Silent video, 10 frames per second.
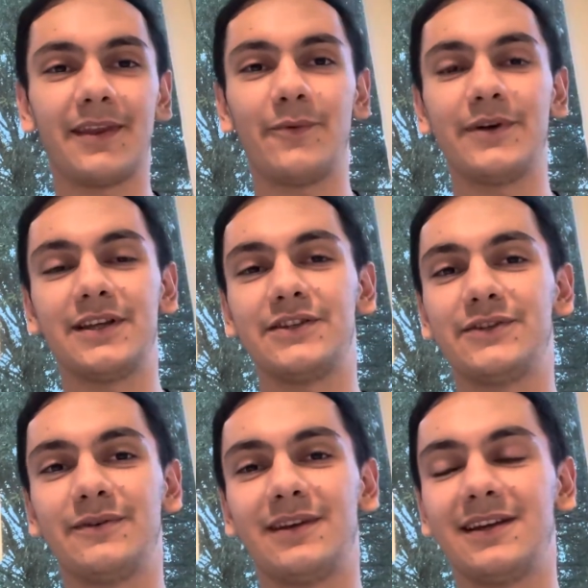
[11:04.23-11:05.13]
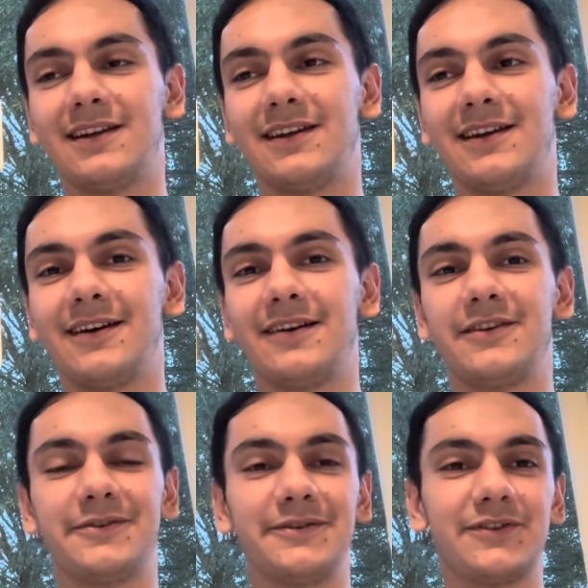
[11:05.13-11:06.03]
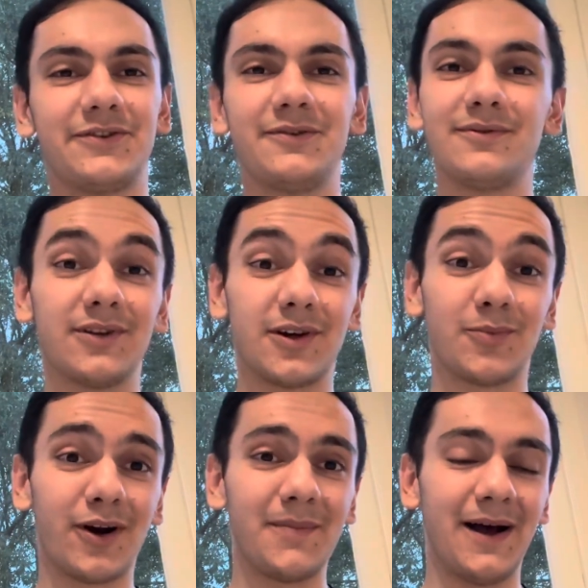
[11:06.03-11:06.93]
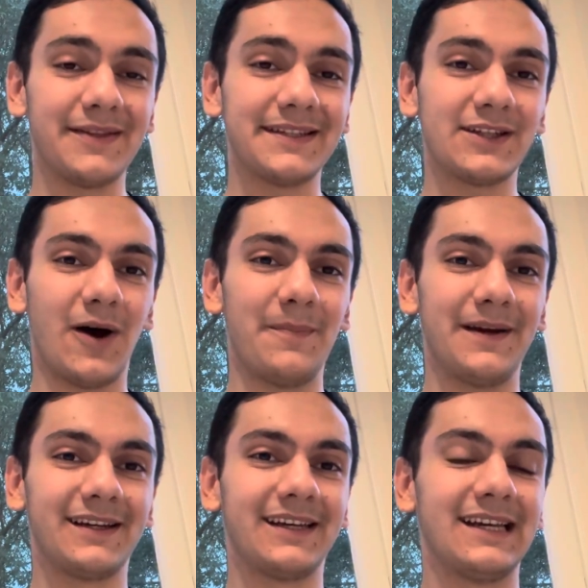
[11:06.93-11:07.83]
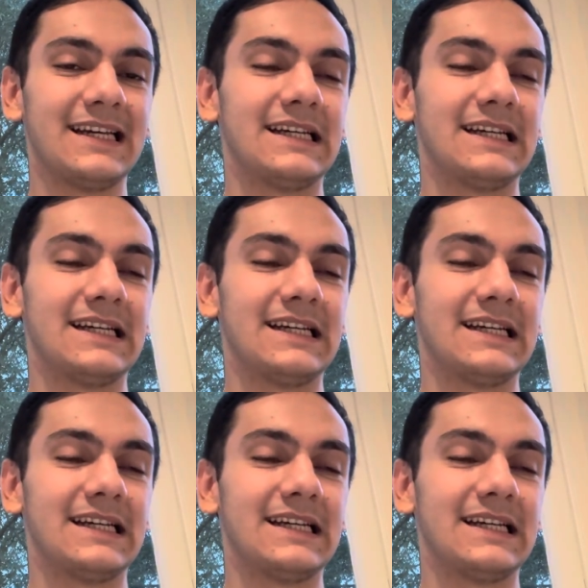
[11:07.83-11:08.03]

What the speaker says: which you can use to learn more about this topic,